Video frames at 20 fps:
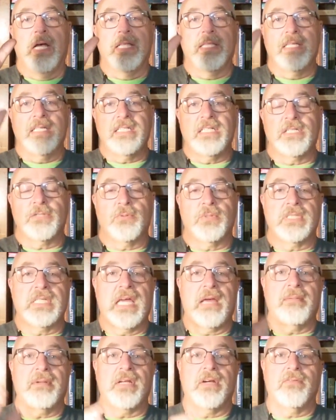This is what's
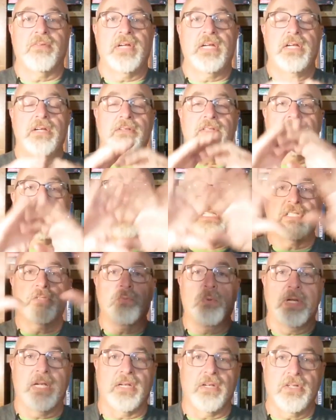happening over here. This is
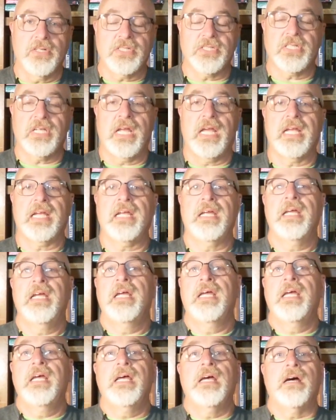what it looks like.
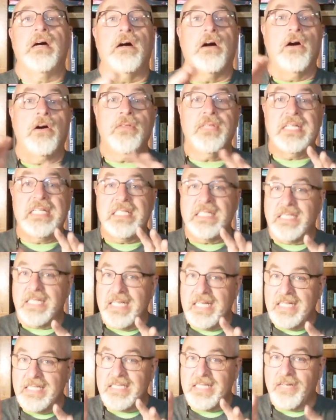All these
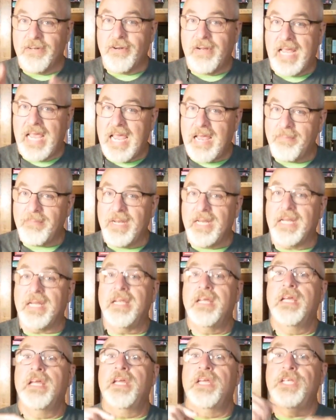things that are
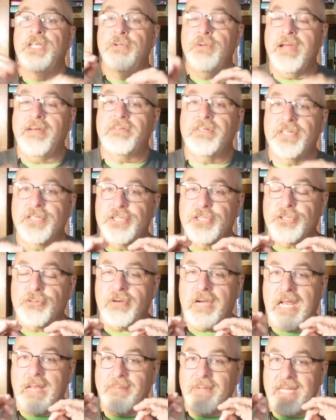happening, you have to
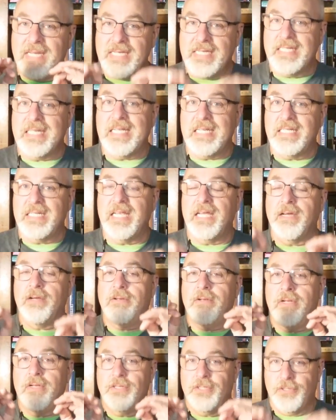describe in
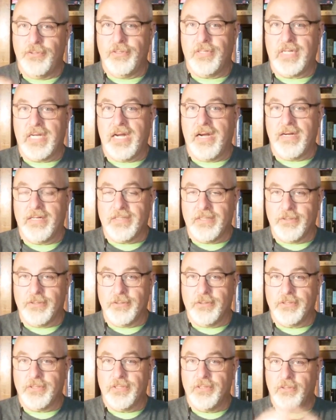detail to your
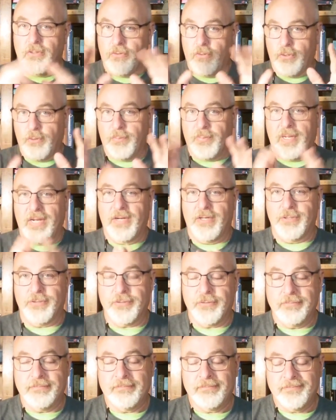characters or your
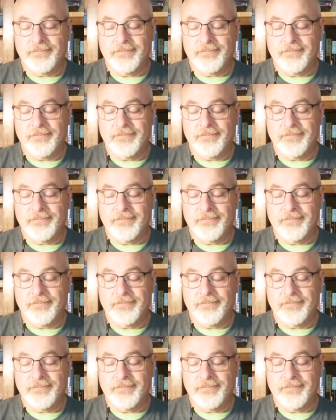players.